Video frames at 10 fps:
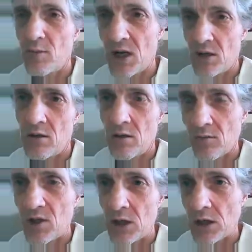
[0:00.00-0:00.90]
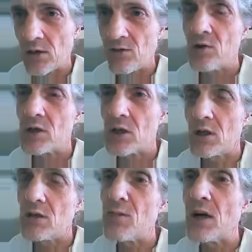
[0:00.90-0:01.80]
in the bathtub to get it through the
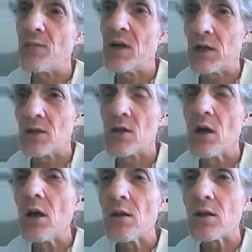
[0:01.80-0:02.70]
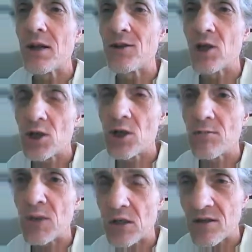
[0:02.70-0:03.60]
skin to bypass the
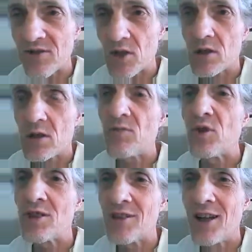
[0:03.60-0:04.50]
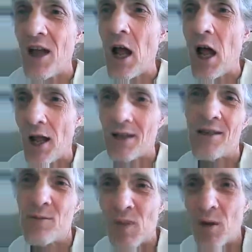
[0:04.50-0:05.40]
digestion, because for some reason, I guess